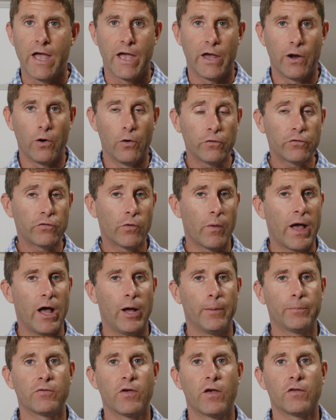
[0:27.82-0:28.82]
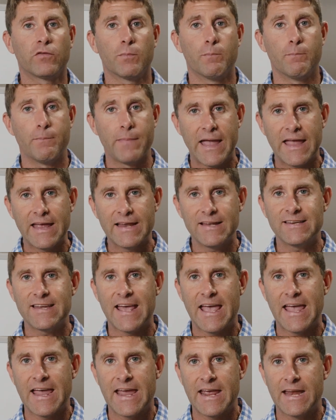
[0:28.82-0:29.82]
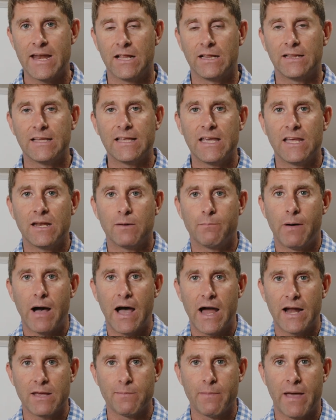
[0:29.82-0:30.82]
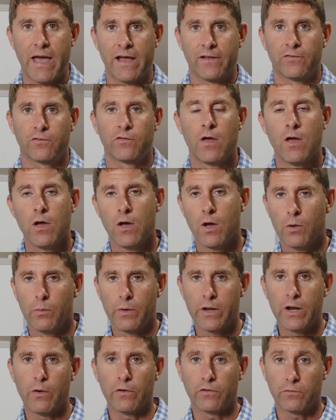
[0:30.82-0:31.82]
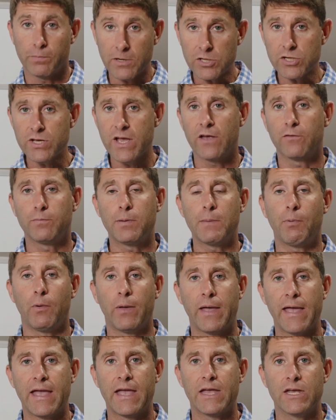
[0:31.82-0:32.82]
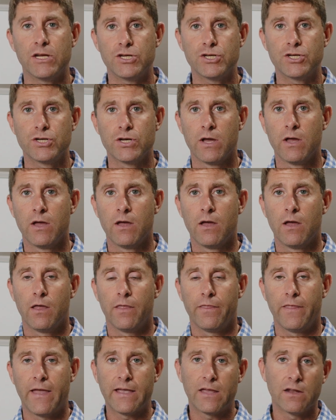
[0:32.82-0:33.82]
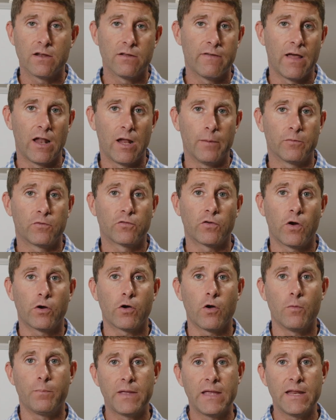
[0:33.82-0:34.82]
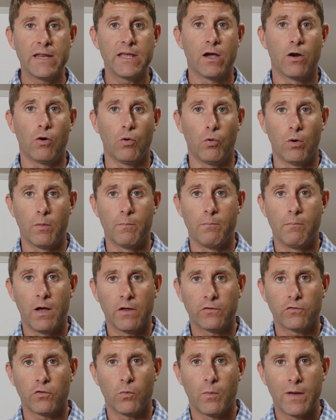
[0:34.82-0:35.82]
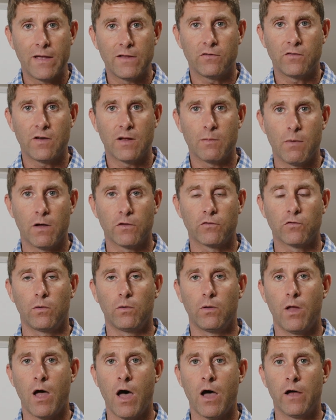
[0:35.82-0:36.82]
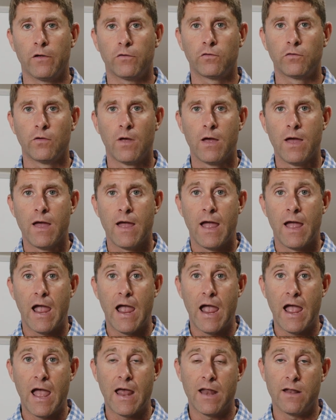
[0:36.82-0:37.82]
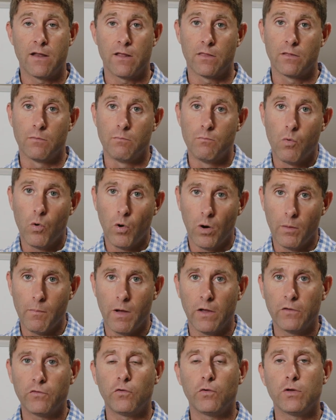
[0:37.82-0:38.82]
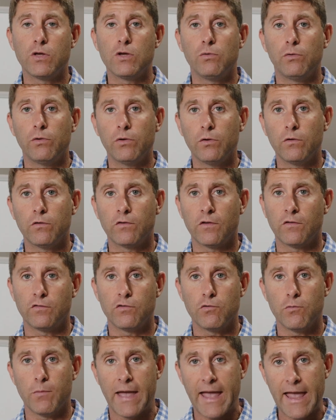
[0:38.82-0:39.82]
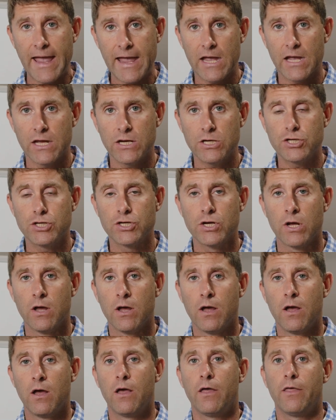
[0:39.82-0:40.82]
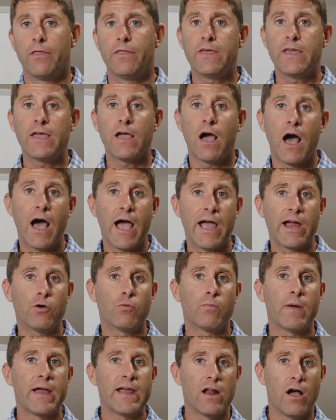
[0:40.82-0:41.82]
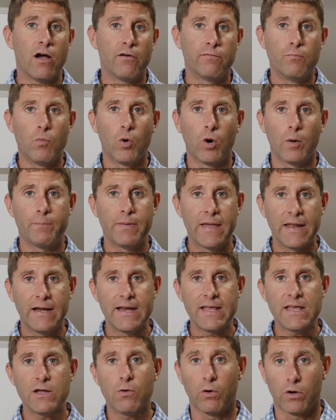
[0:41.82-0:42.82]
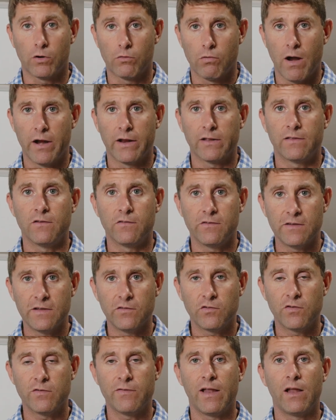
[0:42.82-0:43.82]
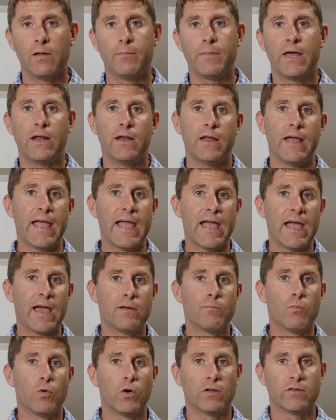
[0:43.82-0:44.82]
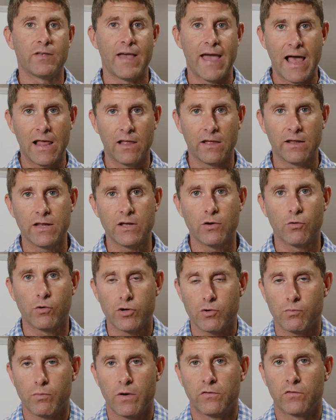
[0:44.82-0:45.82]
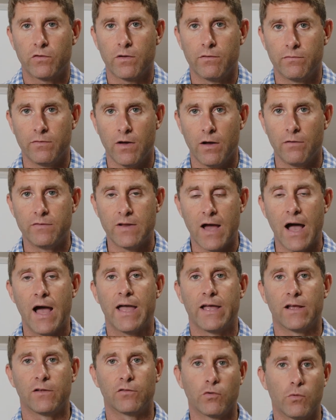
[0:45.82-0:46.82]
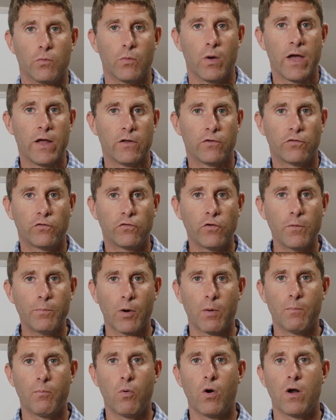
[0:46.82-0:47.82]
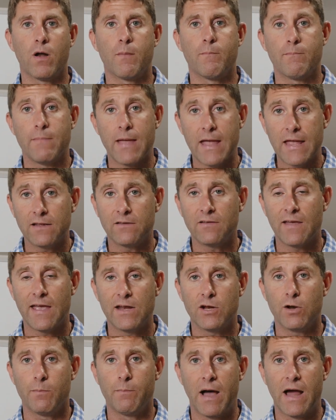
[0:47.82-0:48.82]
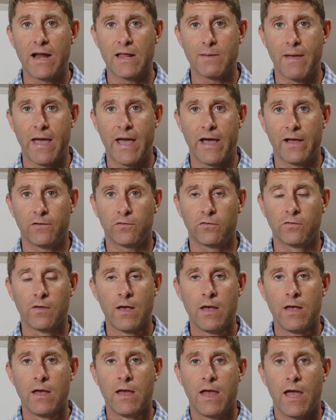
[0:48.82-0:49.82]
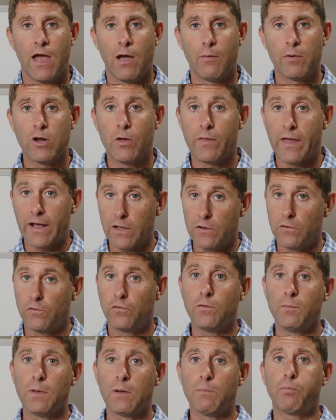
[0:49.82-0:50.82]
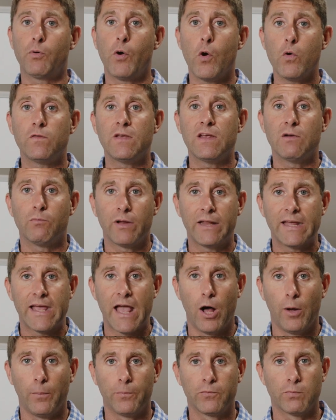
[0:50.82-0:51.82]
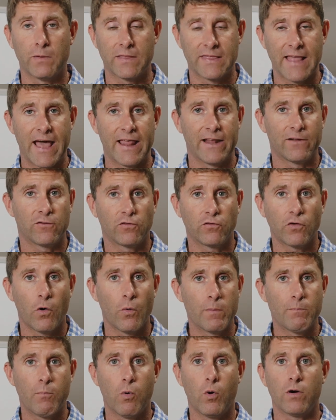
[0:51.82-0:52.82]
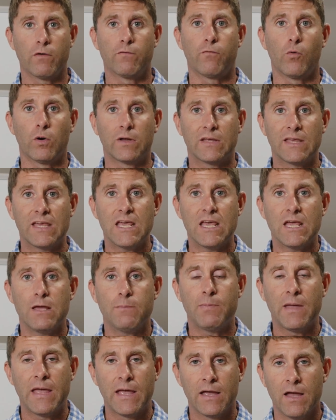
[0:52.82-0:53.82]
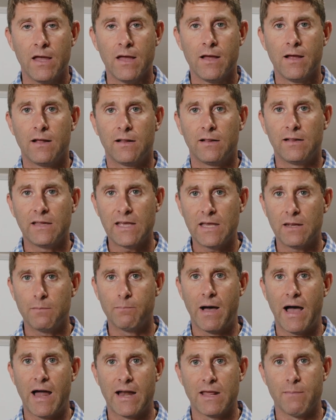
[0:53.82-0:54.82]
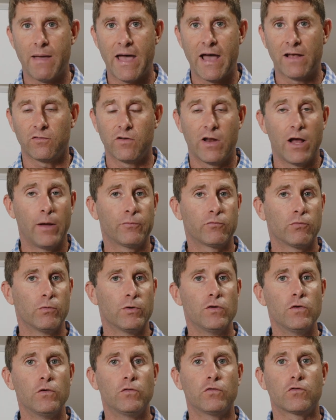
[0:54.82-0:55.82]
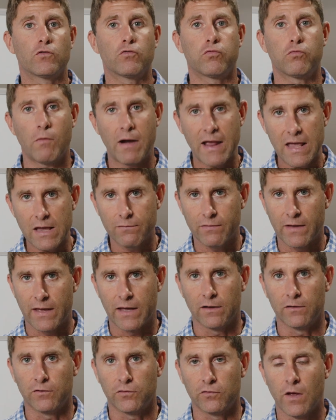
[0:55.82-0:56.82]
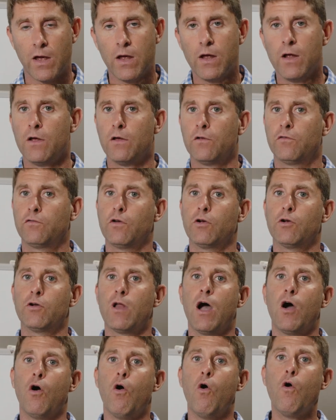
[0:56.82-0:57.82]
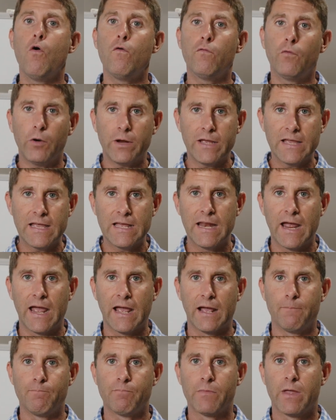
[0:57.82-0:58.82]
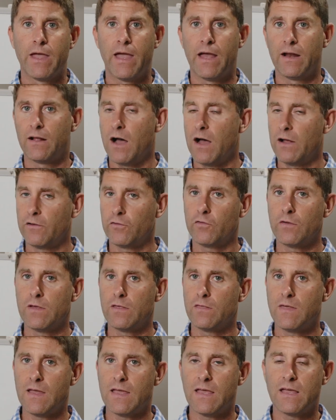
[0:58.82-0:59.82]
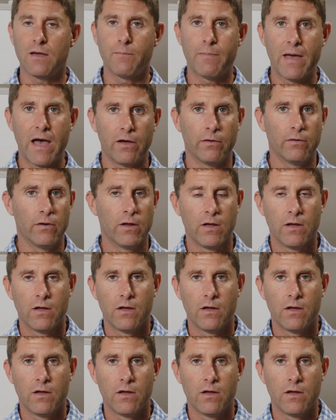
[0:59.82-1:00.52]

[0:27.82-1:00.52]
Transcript: It also helps us maintain lean body mass. We know, especially as people age, they can develop sarcopenia or muscle wasting, muscle loss. And the more muscle you lose as you age, the higher rate of morbidity or chronic disease development and mortality or your risk of, of dying. So it's super important to maintain your body mass. And we know that consuming protein really helps with that. It's so important for keeping lean body mass. It helps reduce cravings, so you're not overeating and constantly thinking about